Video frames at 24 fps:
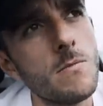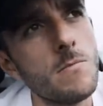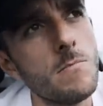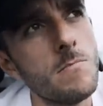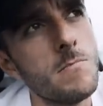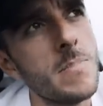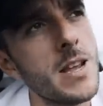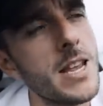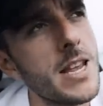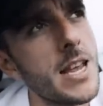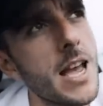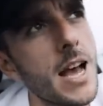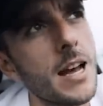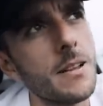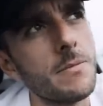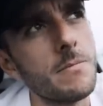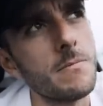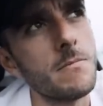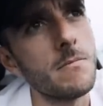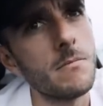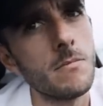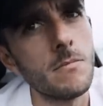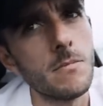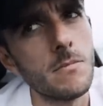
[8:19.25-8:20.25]
me
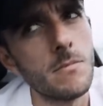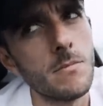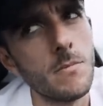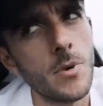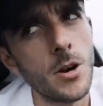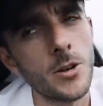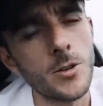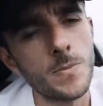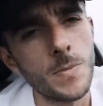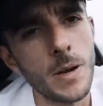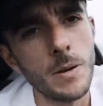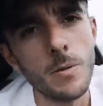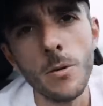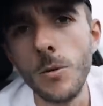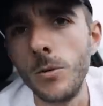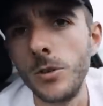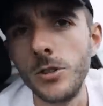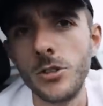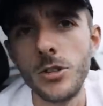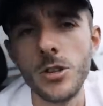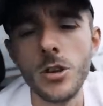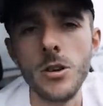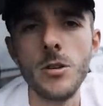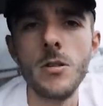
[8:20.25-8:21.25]
and most people
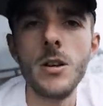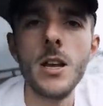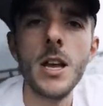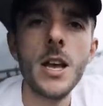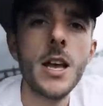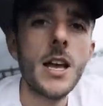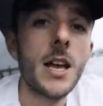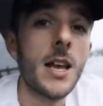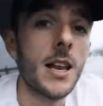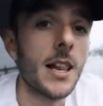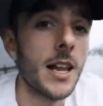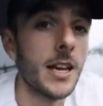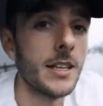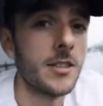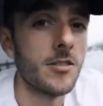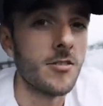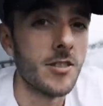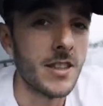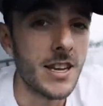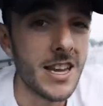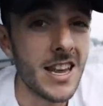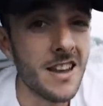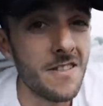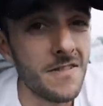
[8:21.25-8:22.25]
would do
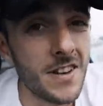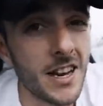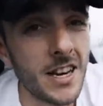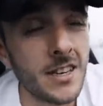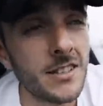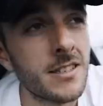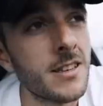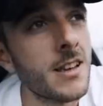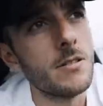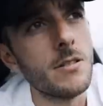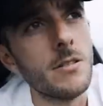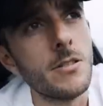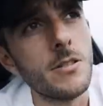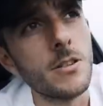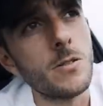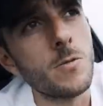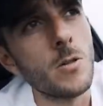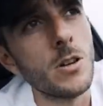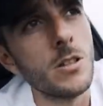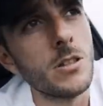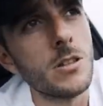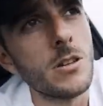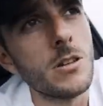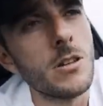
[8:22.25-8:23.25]
later in the evenings, you
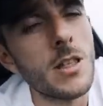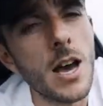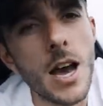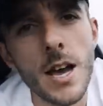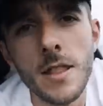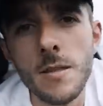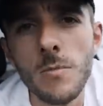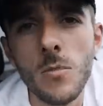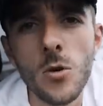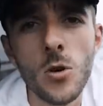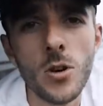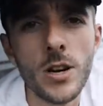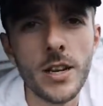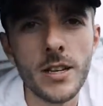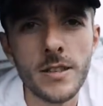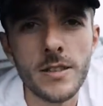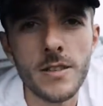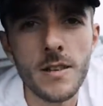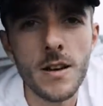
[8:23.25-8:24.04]
just wouldn't do that in the morning.